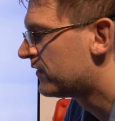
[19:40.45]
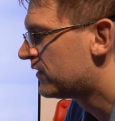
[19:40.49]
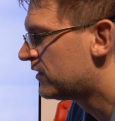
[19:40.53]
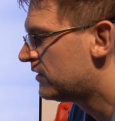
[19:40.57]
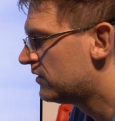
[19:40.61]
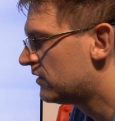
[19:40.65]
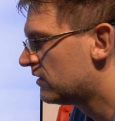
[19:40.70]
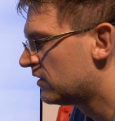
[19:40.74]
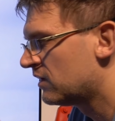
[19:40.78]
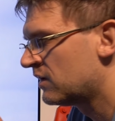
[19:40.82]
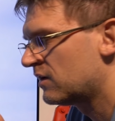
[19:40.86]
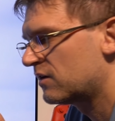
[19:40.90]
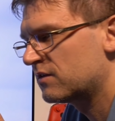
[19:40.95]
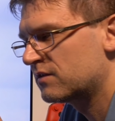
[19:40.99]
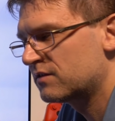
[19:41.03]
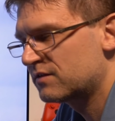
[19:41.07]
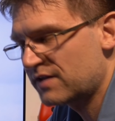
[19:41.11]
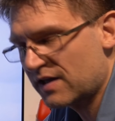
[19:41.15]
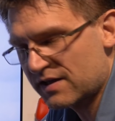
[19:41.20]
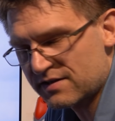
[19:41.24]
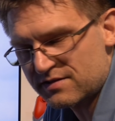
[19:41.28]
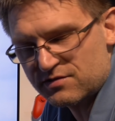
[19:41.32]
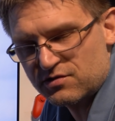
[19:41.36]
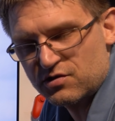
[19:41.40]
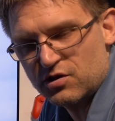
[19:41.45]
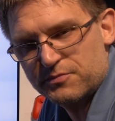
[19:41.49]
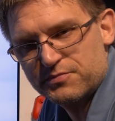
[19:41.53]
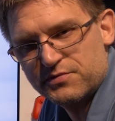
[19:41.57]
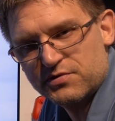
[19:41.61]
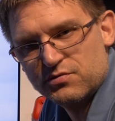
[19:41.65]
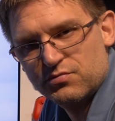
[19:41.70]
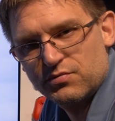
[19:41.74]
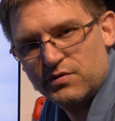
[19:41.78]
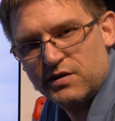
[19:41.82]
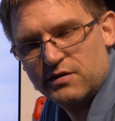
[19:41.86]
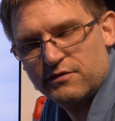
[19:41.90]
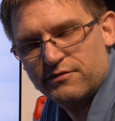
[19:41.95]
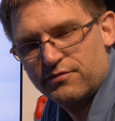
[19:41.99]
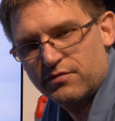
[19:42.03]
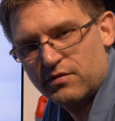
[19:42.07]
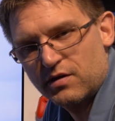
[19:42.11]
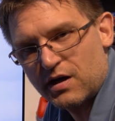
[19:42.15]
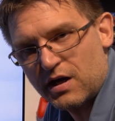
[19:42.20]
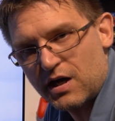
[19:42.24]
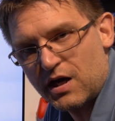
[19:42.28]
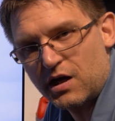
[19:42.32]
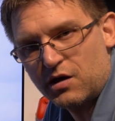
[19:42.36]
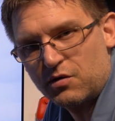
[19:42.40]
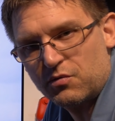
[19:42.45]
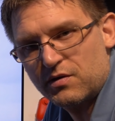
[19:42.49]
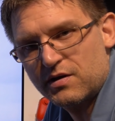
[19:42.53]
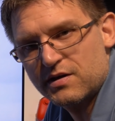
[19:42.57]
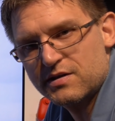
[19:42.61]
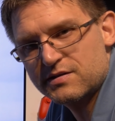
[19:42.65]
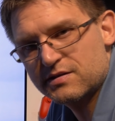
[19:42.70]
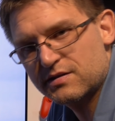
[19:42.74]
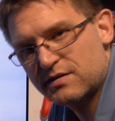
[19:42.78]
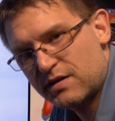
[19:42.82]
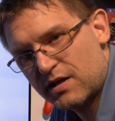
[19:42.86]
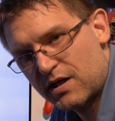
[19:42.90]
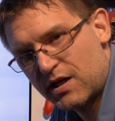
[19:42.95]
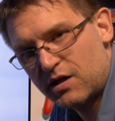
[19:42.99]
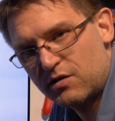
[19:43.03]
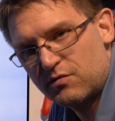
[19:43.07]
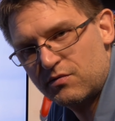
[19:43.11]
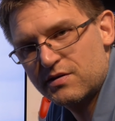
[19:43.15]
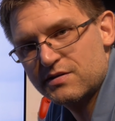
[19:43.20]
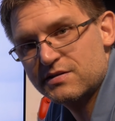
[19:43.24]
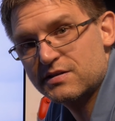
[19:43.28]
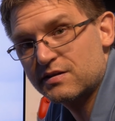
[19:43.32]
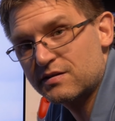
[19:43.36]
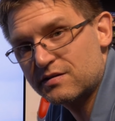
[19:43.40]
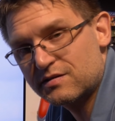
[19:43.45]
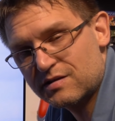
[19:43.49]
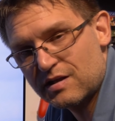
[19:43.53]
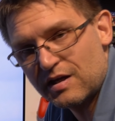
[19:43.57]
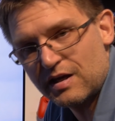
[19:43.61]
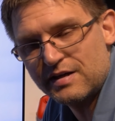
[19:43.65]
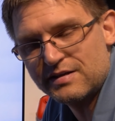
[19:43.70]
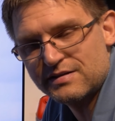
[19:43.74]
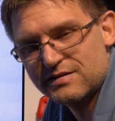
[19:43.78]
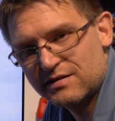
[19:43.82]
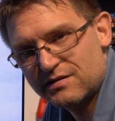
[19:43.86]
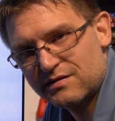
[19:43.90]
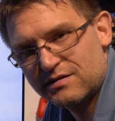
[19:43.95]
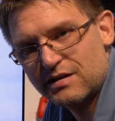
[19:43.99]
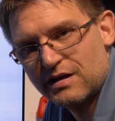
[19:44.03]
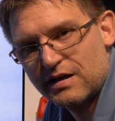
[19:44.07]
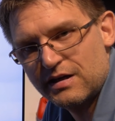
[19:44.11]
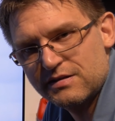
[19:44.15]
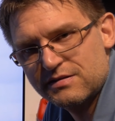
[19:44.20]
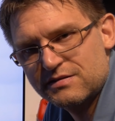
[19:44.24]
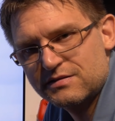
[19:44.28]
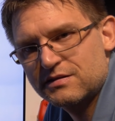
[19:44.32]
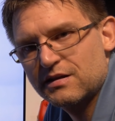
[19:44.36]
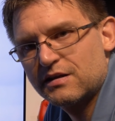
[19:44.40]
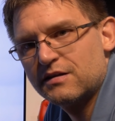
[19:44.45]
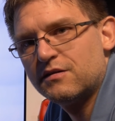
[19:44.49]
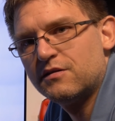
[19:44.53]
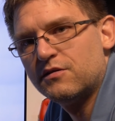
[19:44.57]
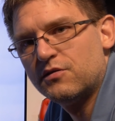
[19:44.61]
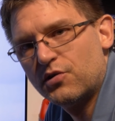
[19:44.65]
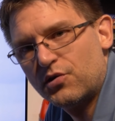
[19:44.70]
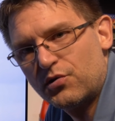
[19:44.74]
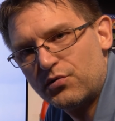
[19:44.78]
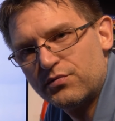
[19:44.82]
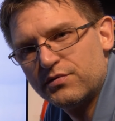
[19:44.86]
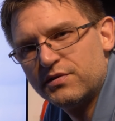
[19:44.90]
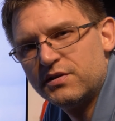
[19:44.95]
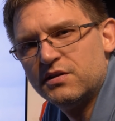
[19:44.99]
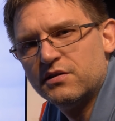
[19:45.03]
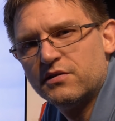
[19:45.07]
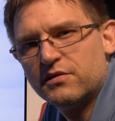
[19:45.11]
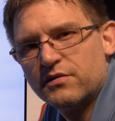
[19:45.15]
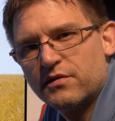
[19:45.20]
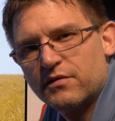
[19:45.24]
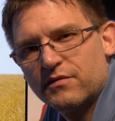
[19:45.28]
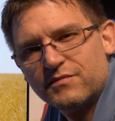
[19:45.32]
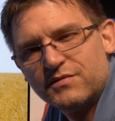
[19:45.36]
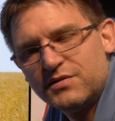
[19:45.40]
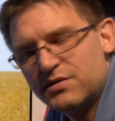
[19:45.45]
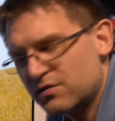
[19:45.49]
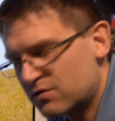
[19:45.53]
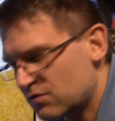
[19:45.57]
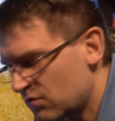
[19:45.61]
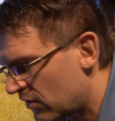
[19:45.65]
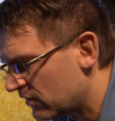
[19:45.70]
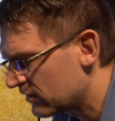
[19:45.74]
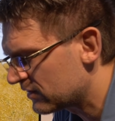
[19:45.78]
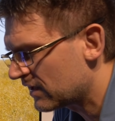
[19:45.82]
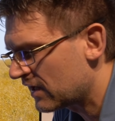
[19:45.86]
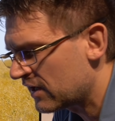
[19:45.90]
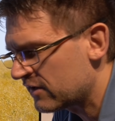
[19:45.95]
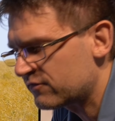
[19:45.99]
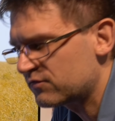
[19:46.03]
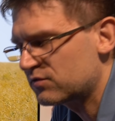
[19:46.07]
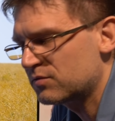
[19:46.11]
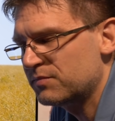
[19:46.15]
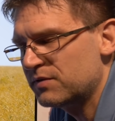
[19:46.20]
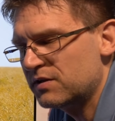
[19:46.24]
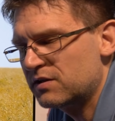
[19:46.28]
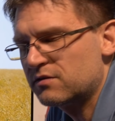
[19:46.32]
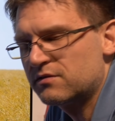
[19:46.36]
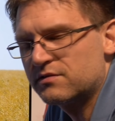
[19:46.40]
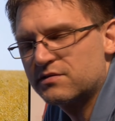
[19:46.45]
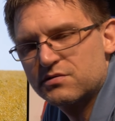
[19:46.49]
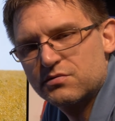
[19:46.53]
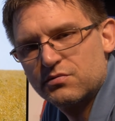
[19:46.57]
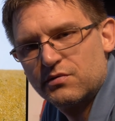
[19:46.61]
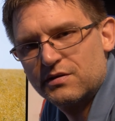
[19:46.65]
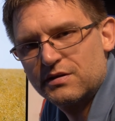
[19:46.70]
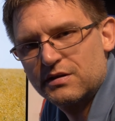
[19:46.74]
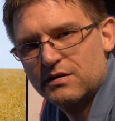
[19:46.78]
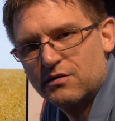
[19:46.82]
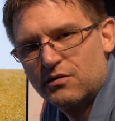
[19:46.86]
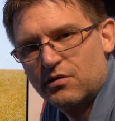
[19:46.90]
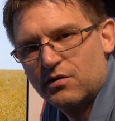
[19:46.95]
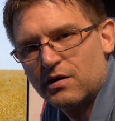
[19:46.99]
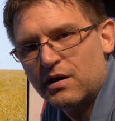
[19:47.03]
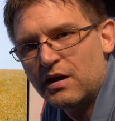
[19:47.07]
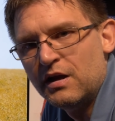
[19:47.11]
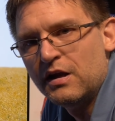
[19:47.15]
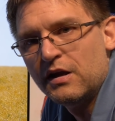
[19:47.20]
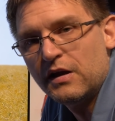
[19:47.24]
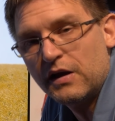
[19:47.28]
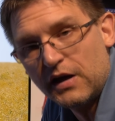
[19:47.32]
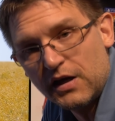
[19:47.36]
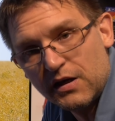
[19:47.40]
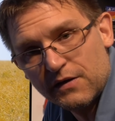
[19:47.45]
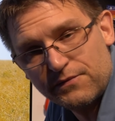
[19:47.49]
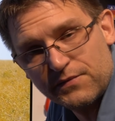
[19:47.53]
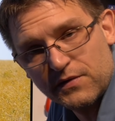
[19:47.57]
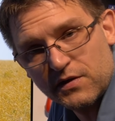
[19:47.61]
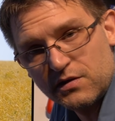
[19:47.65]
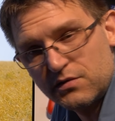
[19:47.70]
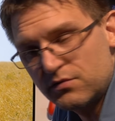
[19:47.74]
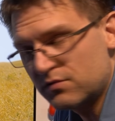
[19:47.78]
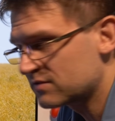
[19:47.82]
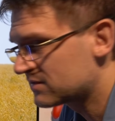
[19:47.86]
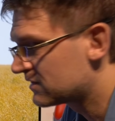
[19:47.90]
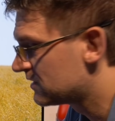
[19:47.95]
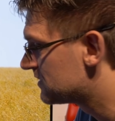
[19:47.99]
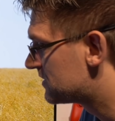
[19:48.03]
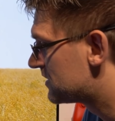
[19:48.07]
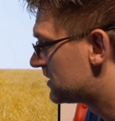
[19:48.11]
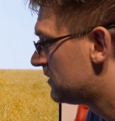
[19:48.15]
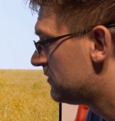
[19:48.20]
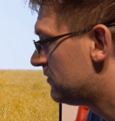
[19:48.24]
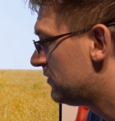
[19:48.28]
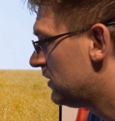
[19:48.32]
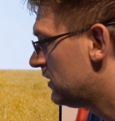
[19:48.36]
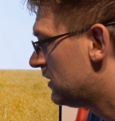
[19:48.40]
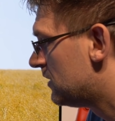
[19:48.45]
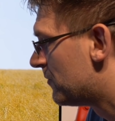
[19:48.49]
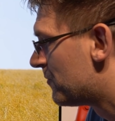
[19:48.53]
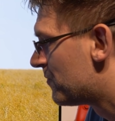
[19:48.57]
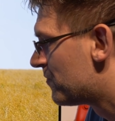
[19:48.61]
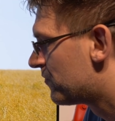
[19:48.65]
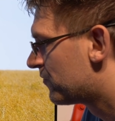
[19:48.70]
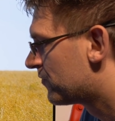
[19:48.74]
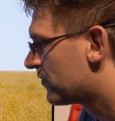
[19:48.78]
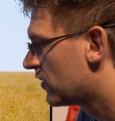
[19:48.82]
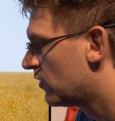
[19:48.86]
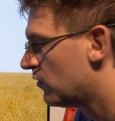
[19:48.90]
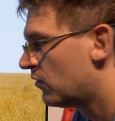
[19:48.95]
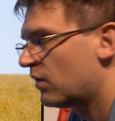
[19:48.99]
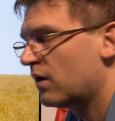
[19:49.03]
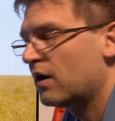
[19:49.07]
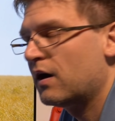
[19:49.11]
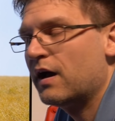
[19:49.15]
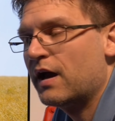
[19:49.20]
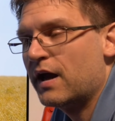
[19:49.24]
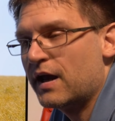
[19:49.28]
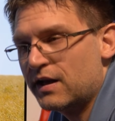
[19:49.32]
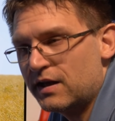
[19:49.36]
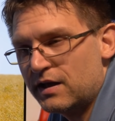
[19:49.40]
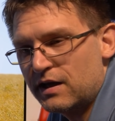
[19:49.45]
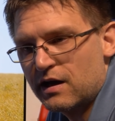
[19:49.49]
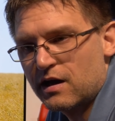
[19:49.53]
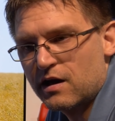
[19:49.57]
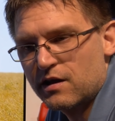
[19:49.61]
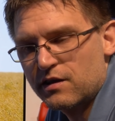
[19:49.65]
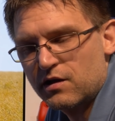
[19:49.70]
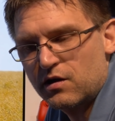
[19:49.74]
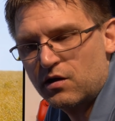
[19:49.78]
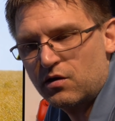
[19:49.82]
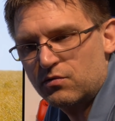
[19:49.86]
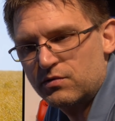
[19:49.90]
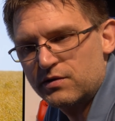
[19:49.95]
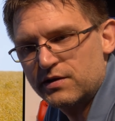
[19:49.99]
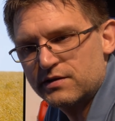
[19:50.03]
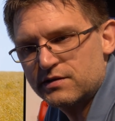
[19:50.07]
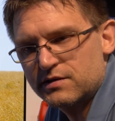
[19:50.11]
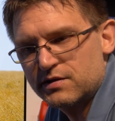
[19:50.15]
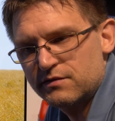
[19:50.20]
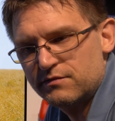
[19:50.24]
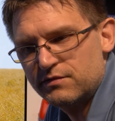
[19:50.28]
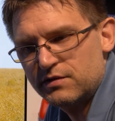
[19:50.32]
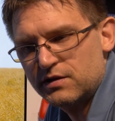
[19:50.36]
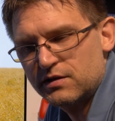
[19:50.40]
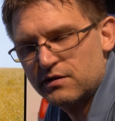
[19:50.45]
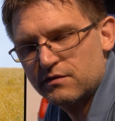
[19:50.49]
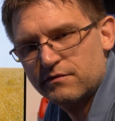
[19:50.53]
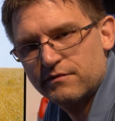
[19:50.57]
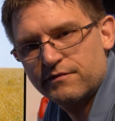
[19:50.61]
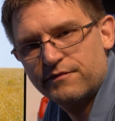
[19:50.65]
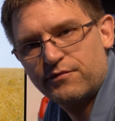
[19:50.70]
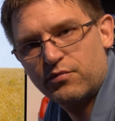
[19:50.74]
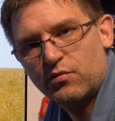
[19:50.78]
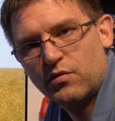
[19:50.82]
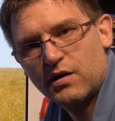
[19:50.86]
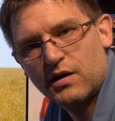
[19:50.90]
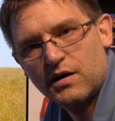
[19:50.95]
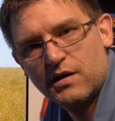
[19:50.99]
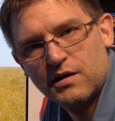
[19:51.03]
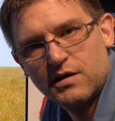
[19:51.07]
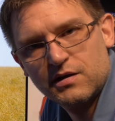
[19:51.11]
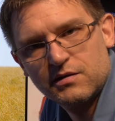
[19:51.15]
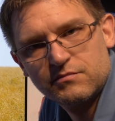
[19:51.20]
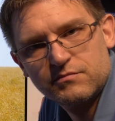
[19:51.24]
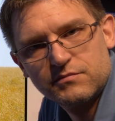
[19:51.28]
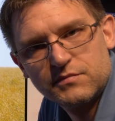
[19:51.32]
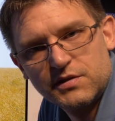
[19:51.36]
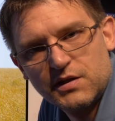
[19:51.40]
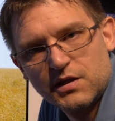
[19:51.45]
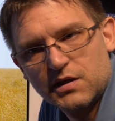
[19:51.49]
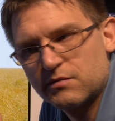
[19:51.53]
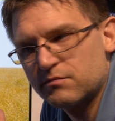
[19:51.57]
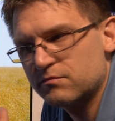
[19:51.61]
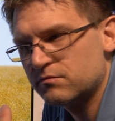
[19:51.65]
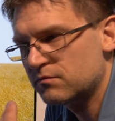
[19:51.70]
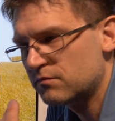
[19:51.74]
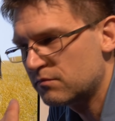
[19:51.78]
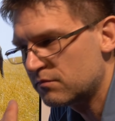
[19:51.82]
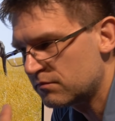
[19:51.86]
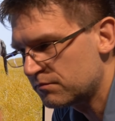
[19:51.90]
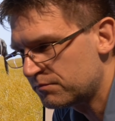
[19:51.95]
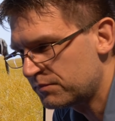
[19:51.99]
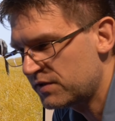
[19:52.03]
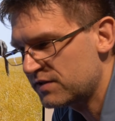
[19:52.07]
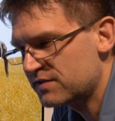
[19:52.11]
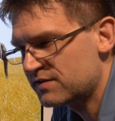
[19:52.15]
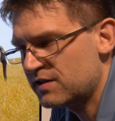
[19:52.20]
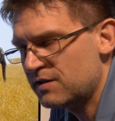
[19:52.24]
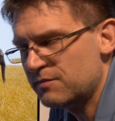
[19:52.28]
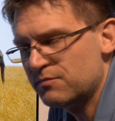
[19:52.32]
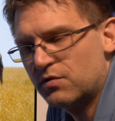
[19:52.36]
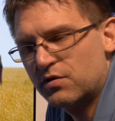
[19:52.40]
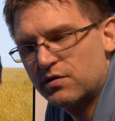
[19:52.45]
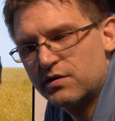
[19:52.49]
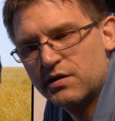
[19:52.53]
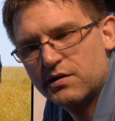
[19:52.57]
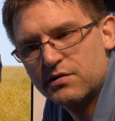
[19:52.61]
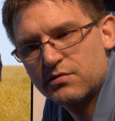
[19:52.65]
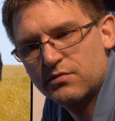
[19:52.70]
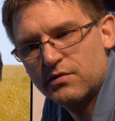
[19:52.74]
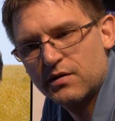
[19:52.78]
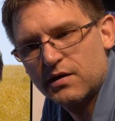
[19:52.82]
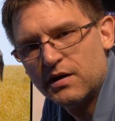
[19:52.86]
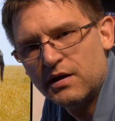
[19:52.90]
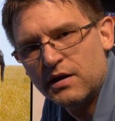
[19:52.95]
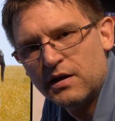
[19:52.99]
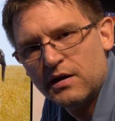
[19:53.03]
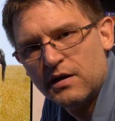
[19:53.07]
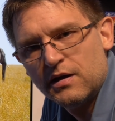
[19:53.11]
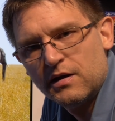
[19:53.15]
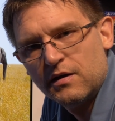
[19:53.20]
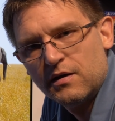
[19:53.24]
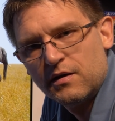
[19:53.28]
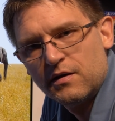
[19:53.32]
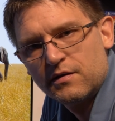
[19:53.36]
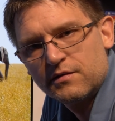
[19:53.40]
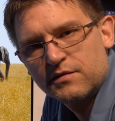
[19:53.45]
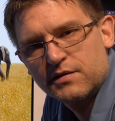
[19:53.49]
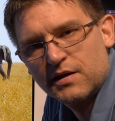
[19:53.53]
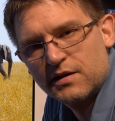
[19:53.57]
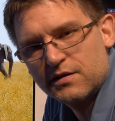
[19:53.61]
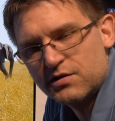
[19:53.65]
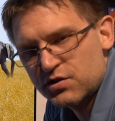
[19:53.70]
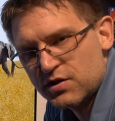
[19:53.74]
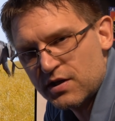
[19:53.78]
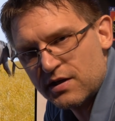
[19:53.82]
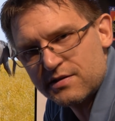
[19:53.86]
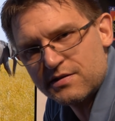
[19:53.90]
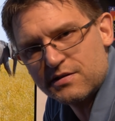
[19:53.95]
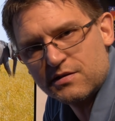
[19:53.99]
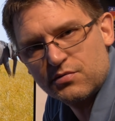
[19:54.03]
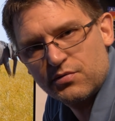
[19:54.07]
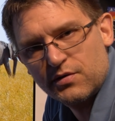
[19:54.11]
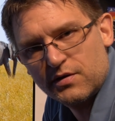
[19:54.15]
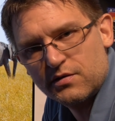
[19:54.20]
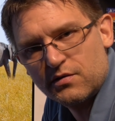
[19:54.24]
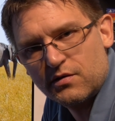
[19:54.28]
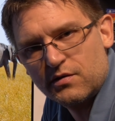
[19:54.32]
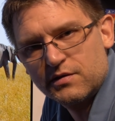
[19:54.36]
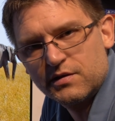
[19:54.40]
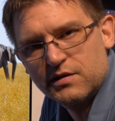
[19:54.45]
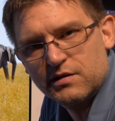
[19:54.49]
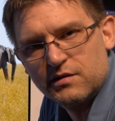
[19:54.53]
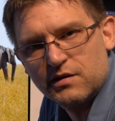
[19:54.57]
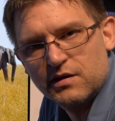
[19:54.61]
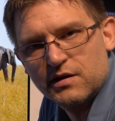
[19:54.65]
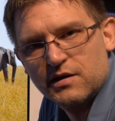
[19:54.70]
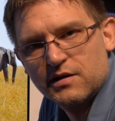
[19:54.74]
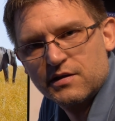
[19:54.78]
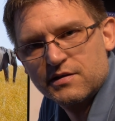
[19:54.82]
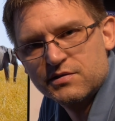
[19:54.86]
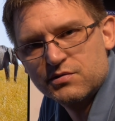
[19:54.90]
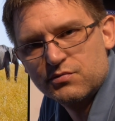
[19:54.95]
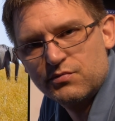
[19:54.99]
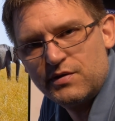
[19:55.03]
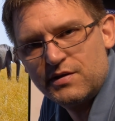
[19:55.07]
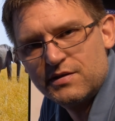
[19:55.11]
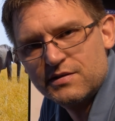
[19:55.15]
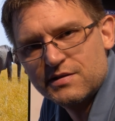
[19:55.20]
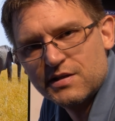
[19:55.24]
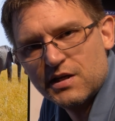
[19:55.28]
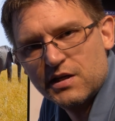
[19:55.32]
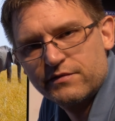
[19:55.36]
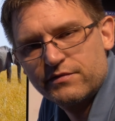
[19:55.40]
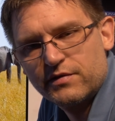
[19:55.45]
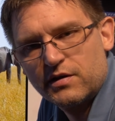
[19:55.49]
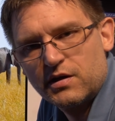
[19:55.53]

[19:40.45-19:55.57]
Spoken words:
your desktop screen for hours and hours and days, then no, you don't have to be concerned at all. If you use this TV or any other OLED TV for a PC monitor, then just turn on the screensaver